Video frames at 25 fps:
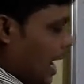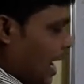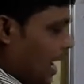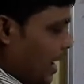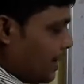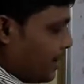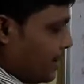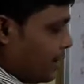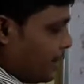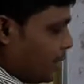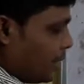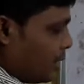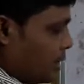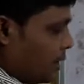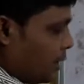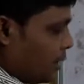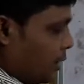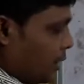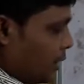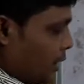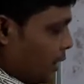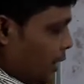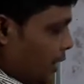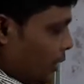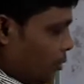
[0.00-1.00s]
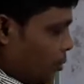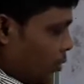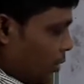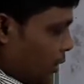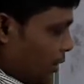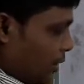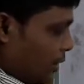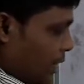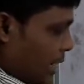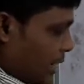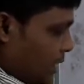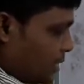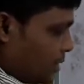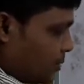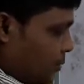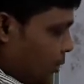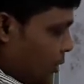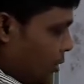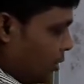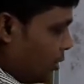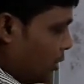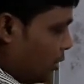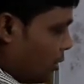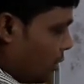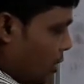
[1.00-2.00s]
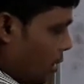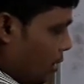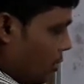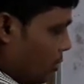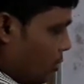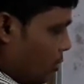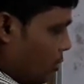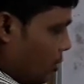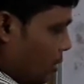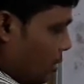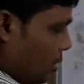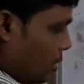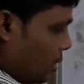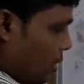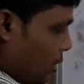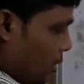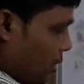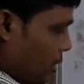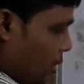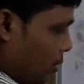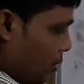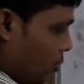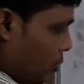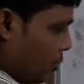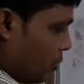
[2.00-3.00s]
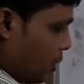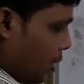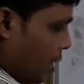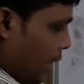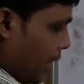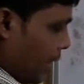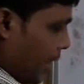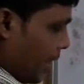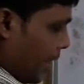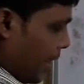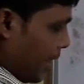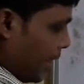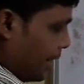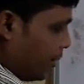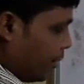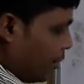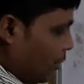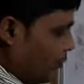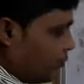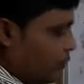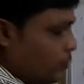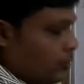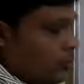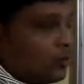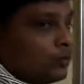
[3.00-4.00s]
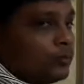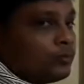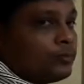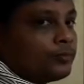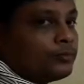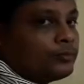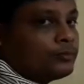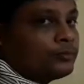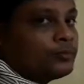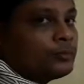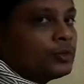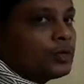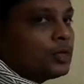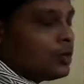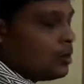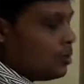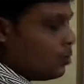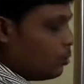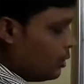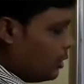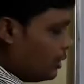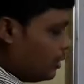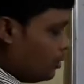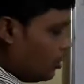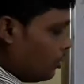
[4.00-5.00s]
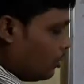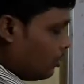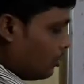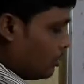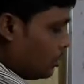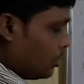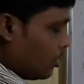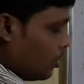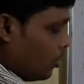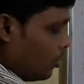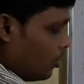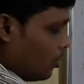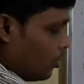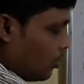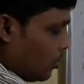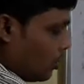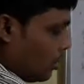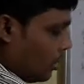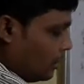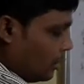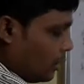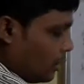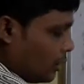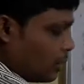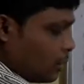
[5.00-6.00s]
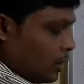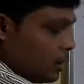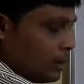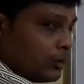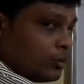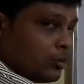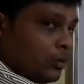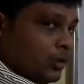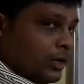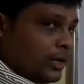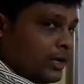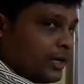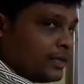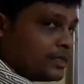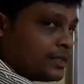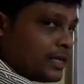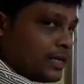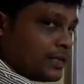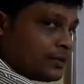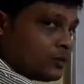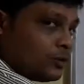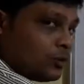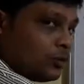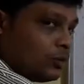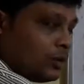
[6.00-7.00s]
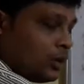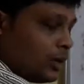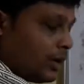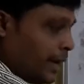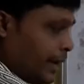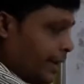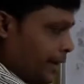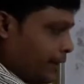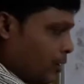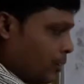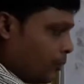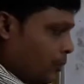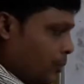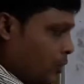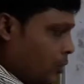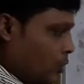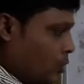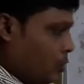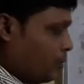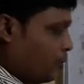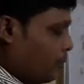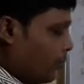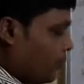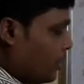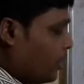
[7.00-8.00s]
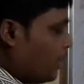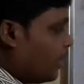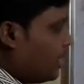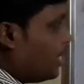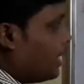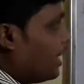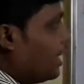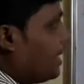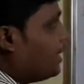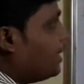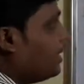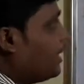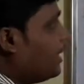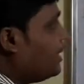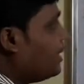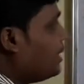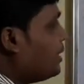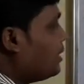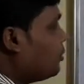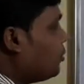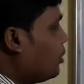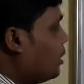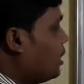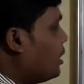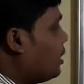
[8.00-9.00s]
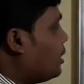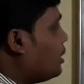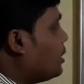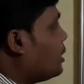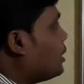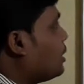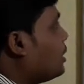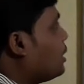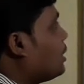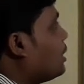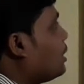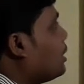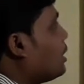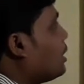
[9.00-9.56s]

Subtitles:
and it will transfer the control to the end of loop. We know when the control reaches to the end of loop, again it will